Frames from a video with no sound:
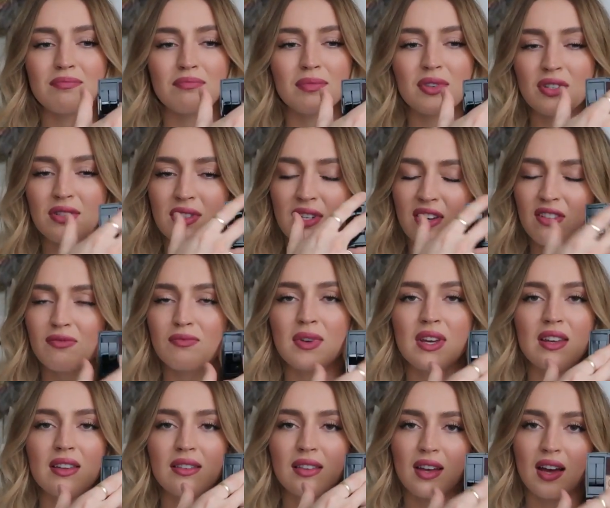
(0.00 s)
Just give
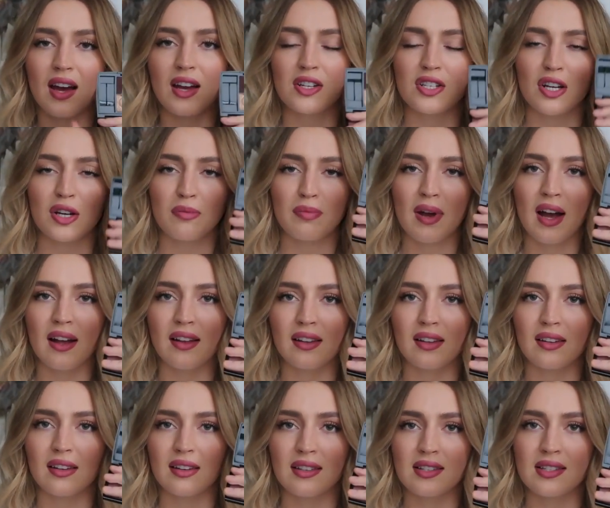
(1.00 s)
me the eyeshadow
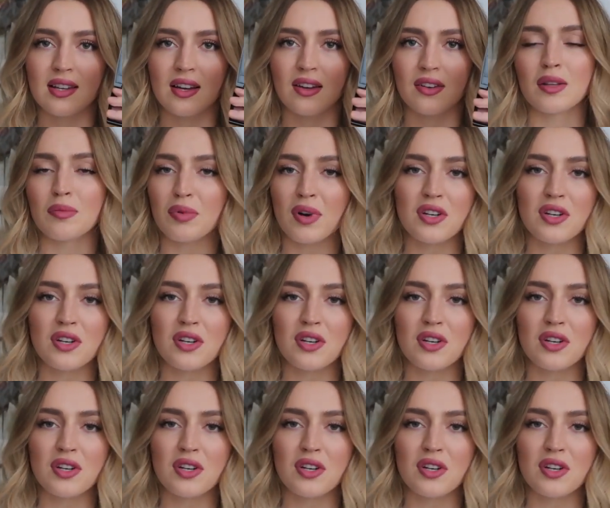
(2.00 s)
palette itself. The